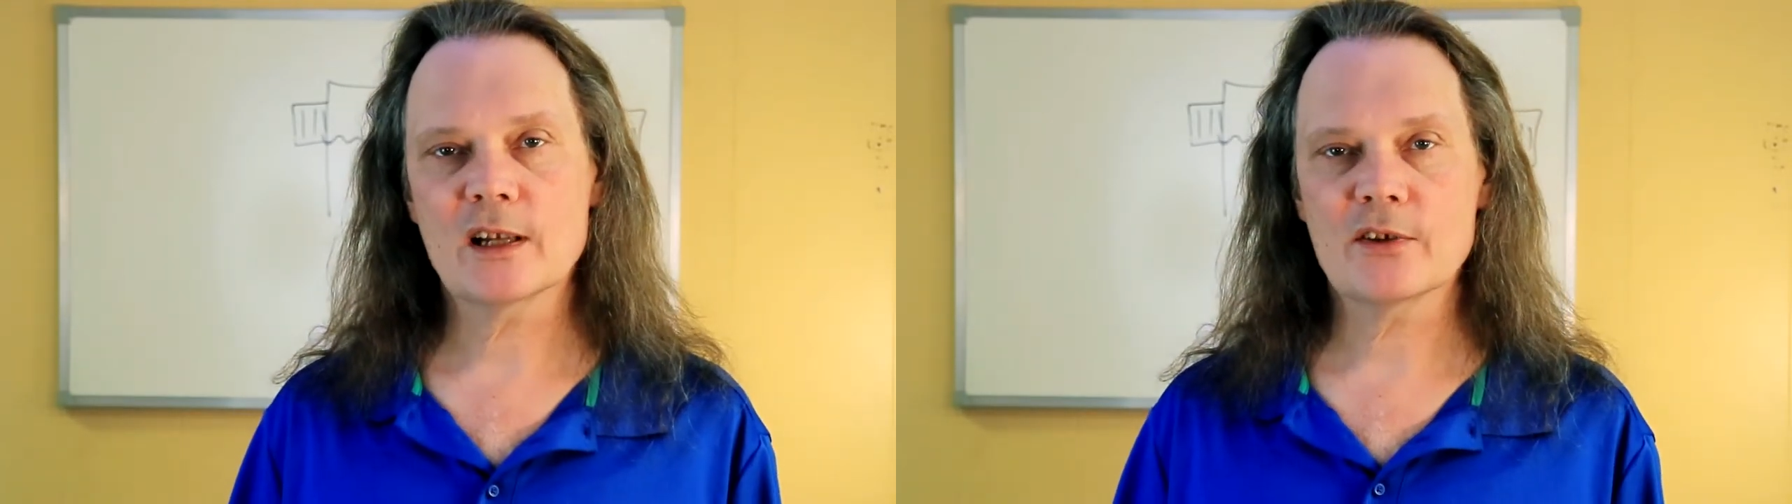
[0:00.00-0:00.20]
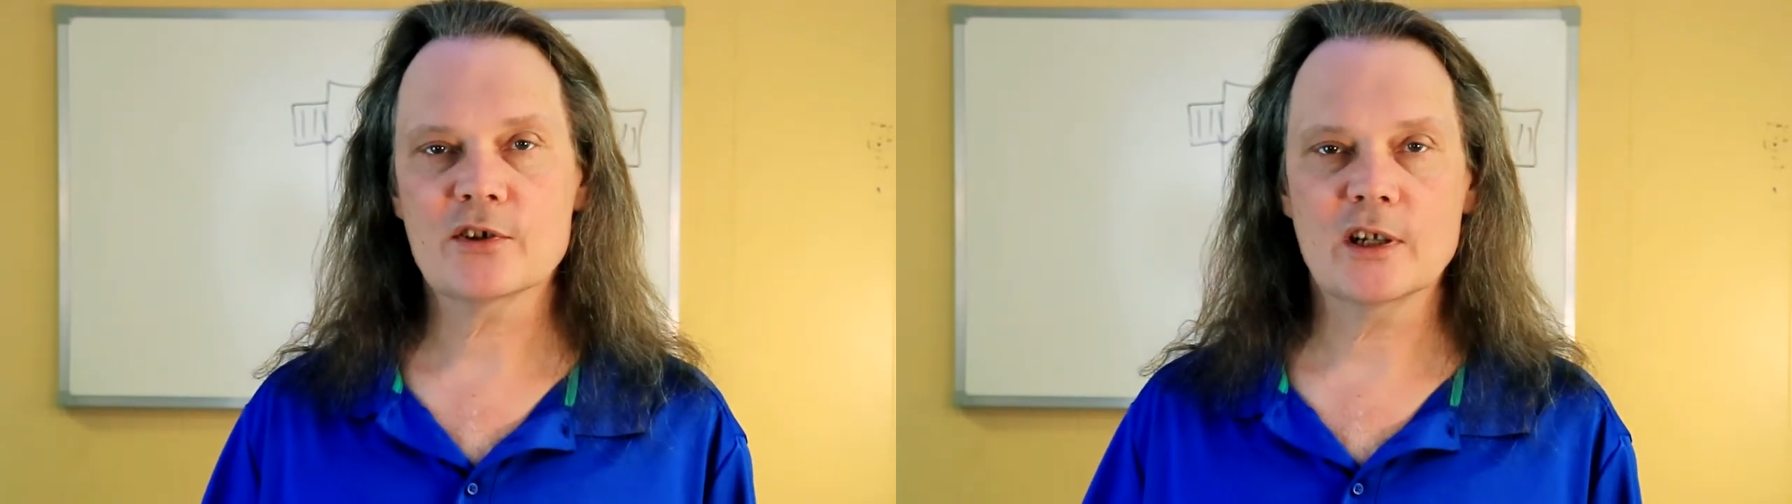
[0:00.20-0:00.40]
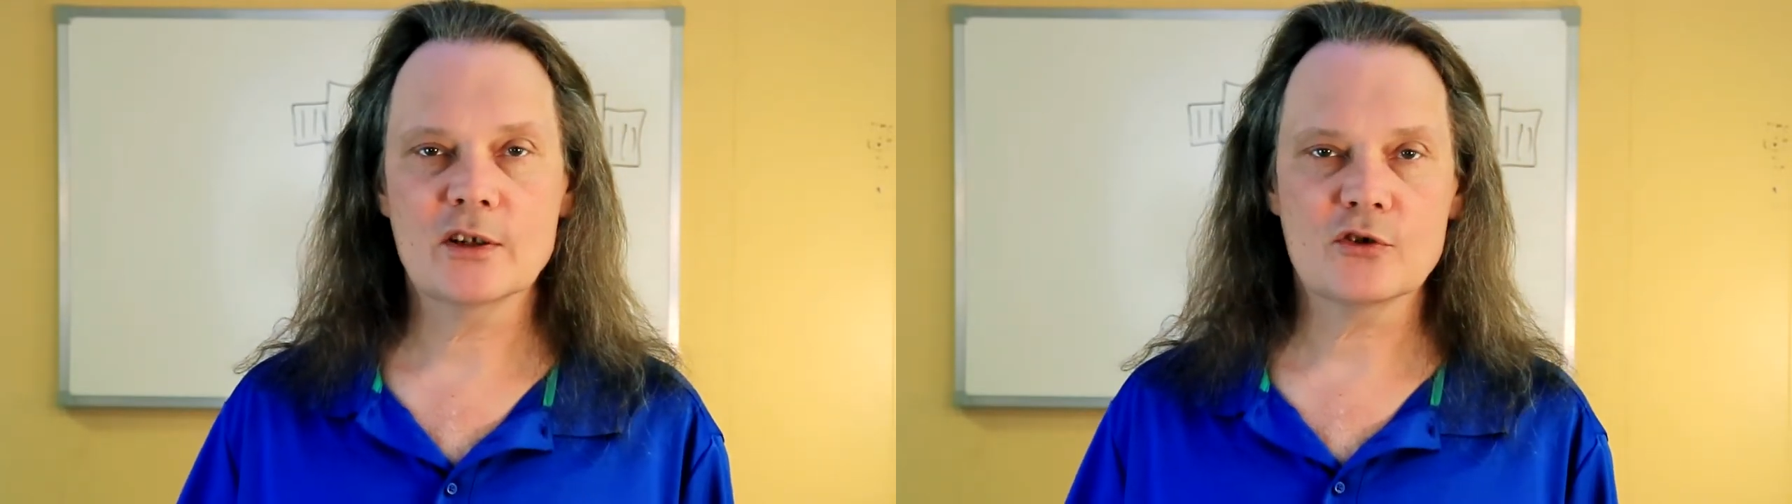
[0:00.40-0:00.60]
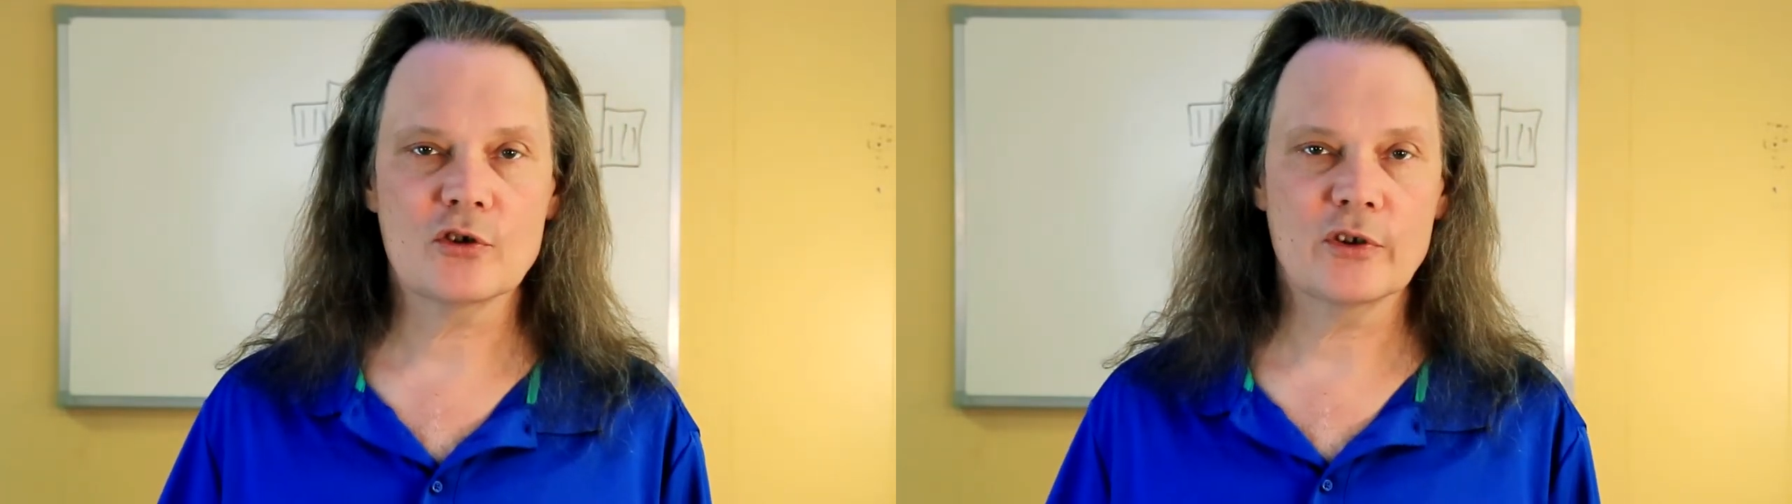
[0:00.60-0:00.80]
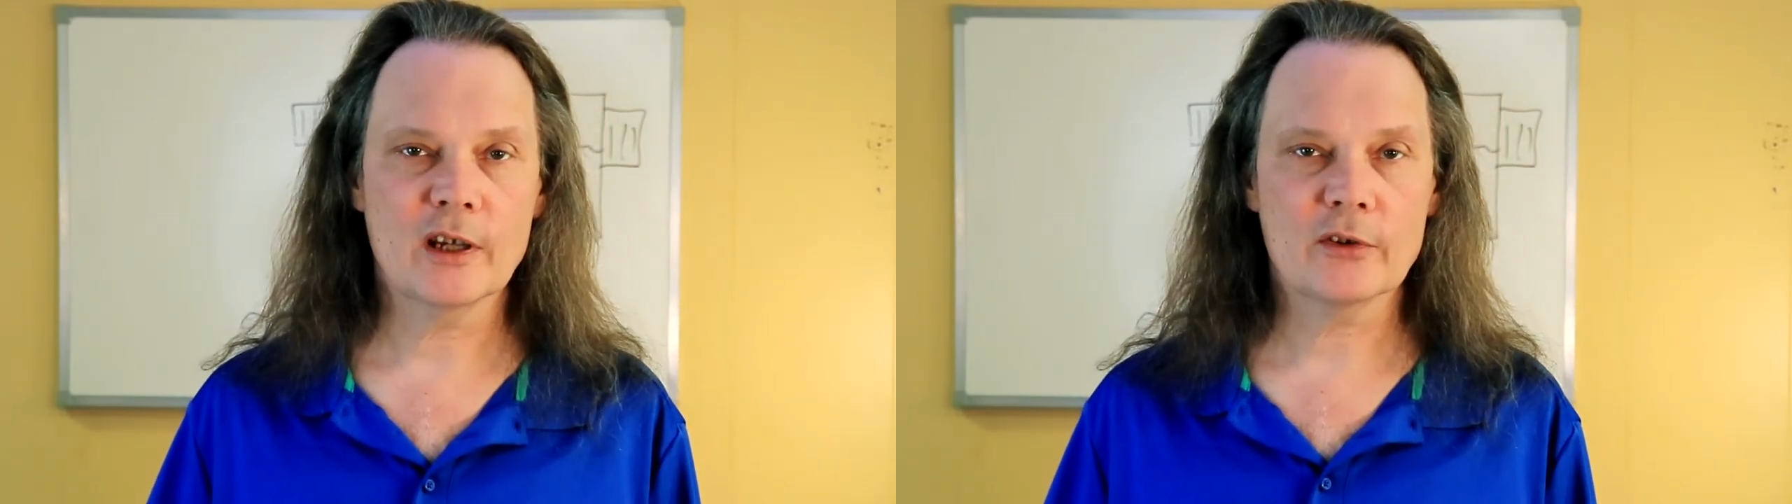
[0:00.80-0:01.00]
of the stage
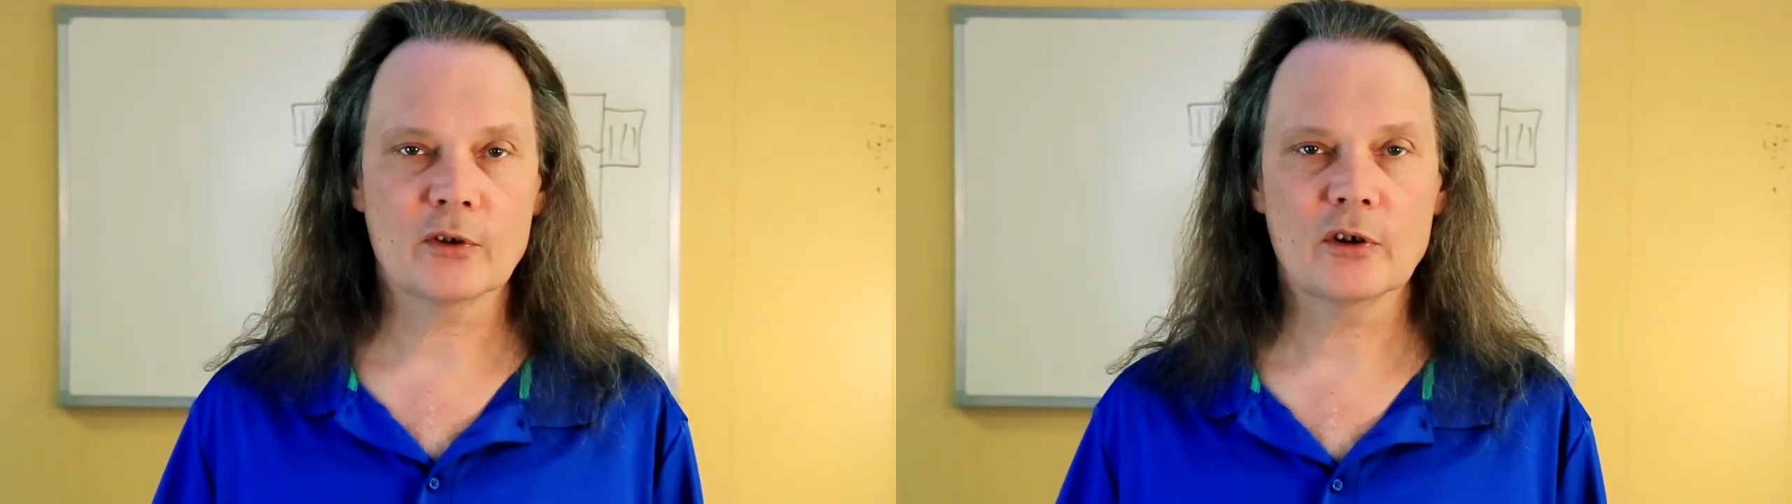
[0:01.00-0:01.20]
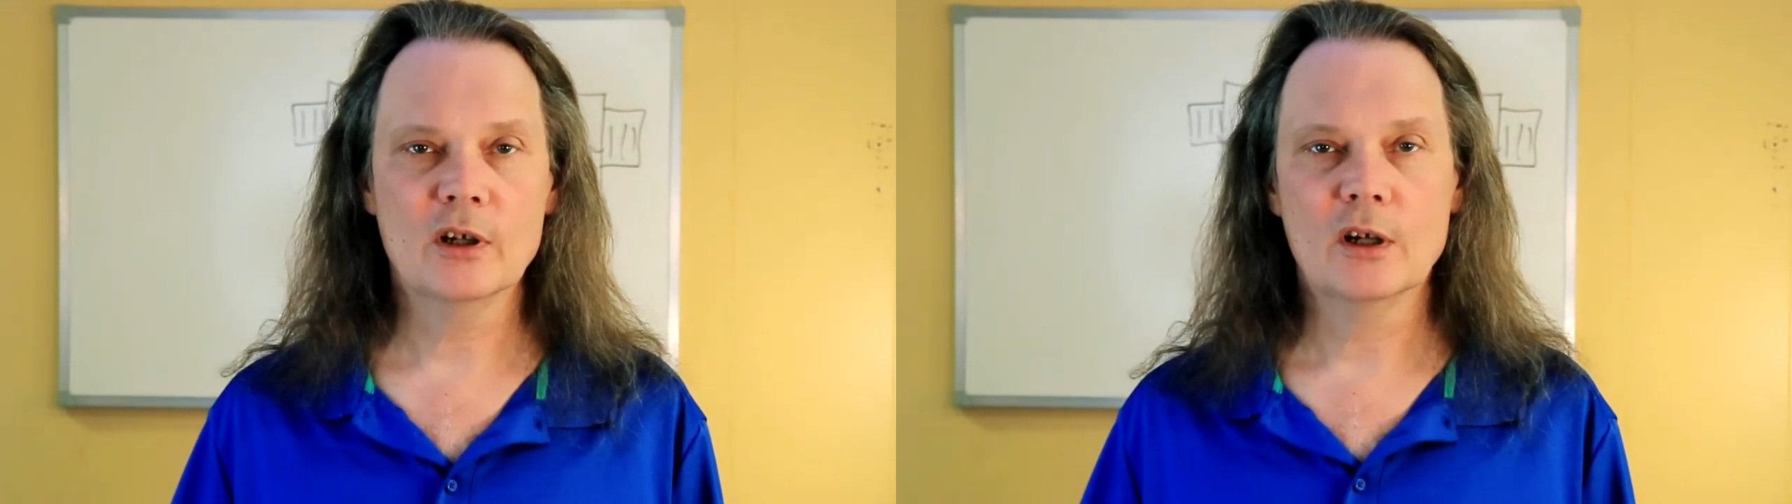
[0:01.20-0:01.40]
to the other,